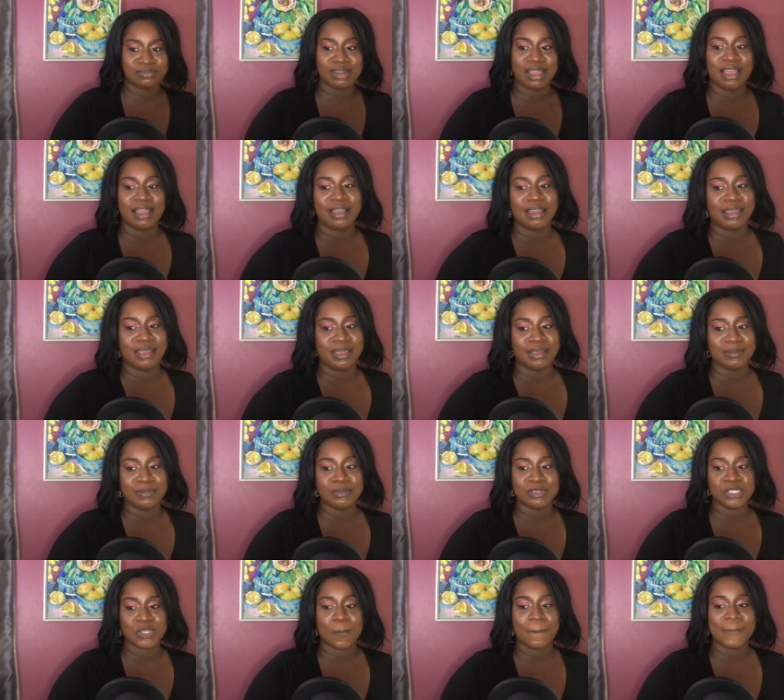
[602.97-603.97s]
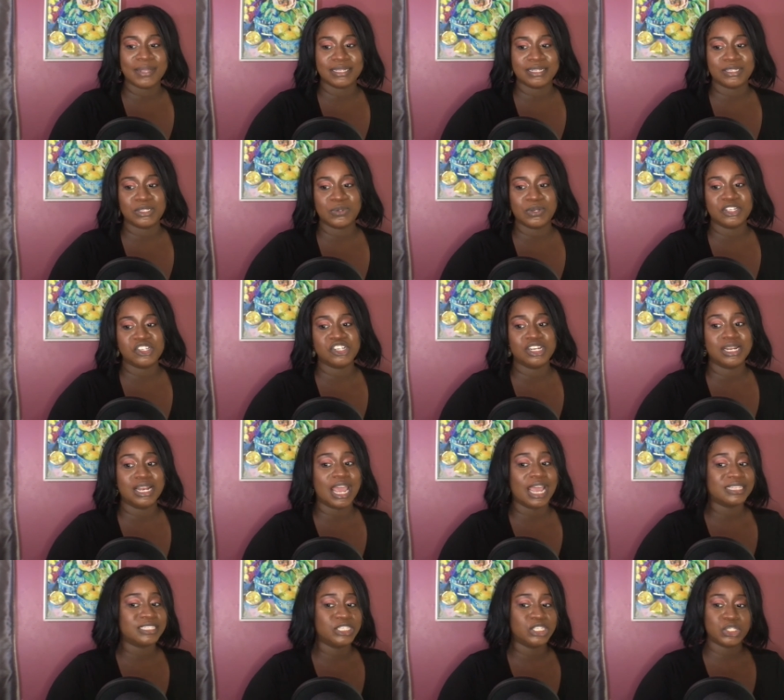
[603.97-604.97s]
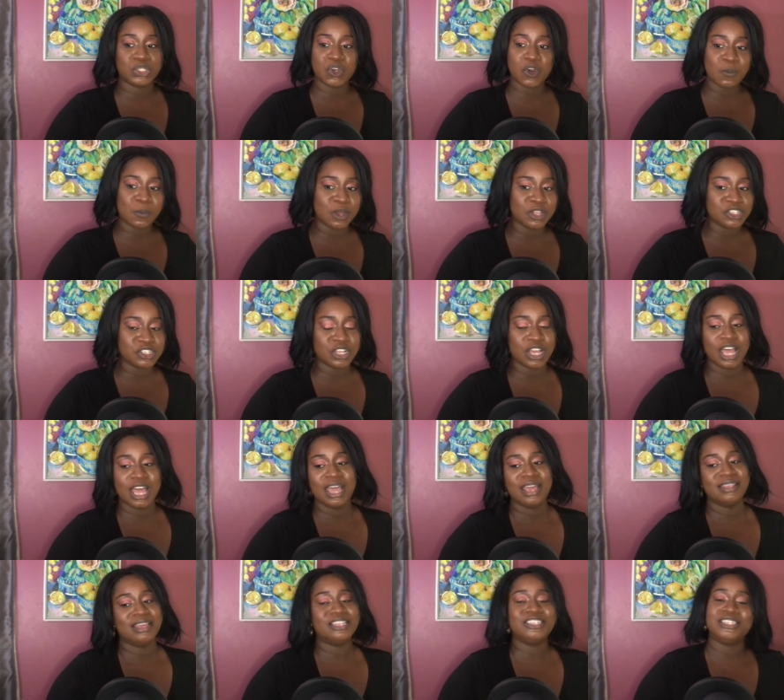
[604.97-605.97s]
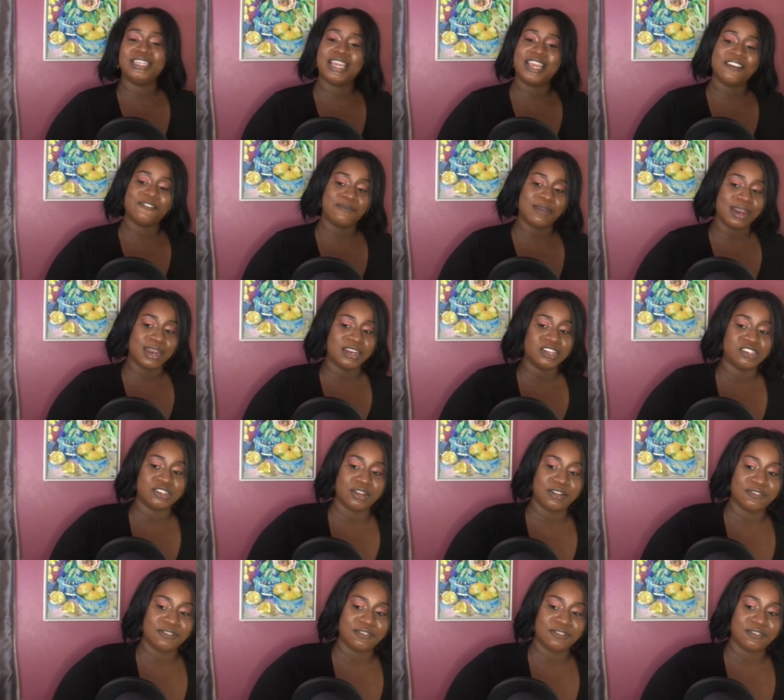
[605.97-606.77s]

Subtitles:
I submitted to it, she liked it so much that she gave me an additional